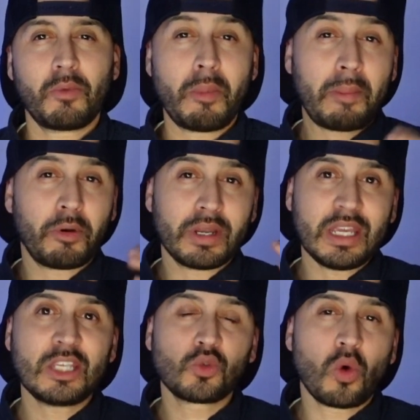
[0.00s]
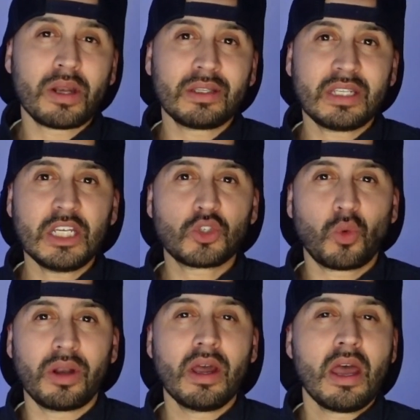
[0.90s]
Remember, each one, teach
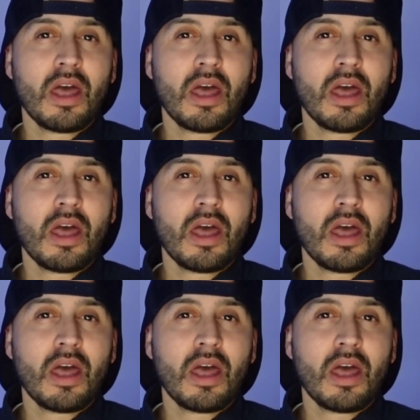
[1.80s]
one.